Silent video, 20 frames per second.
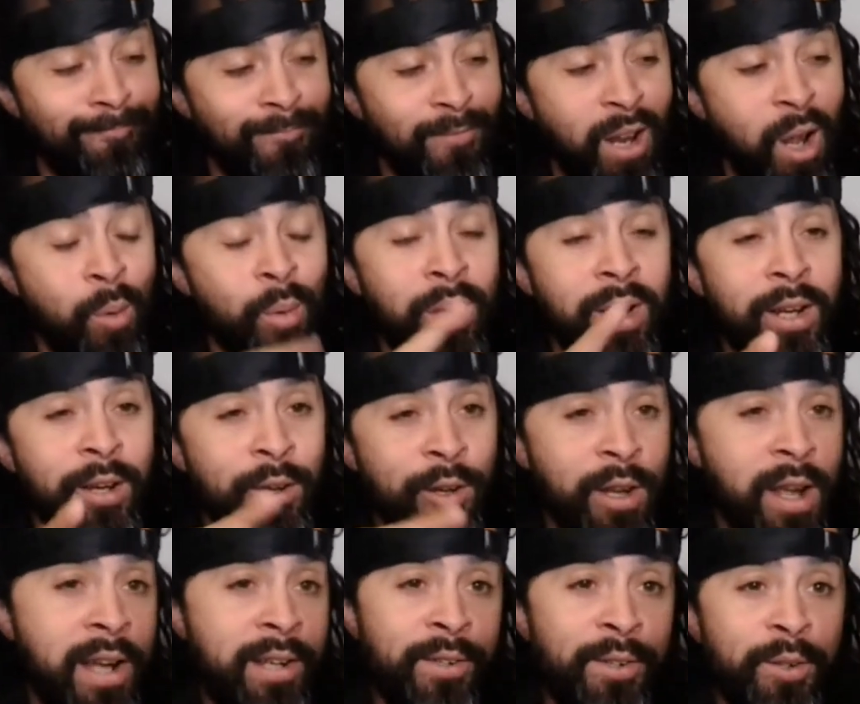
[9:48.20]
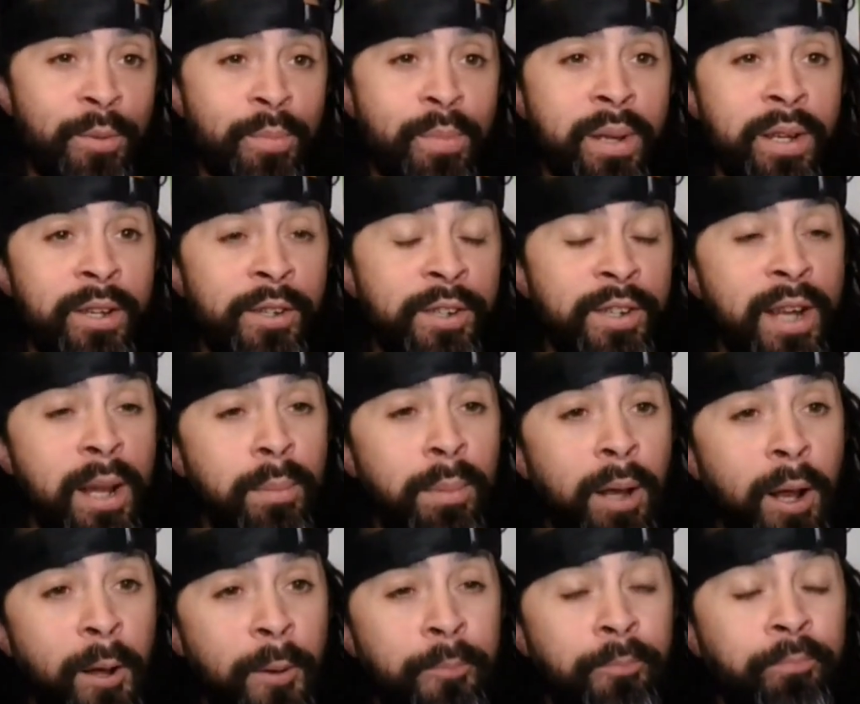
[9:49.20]
I want to hear you guys' opinions down
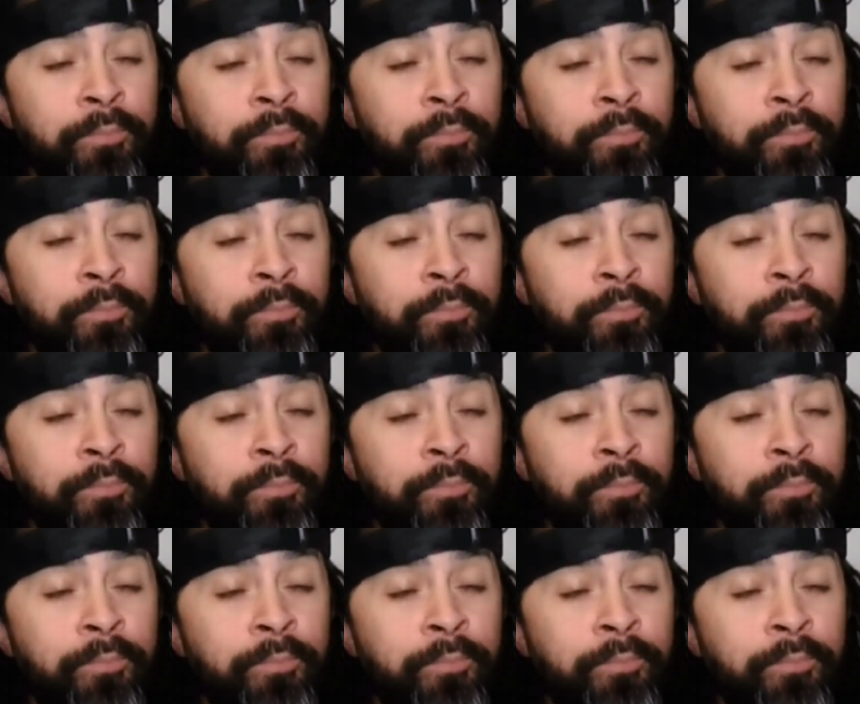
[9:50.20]
below.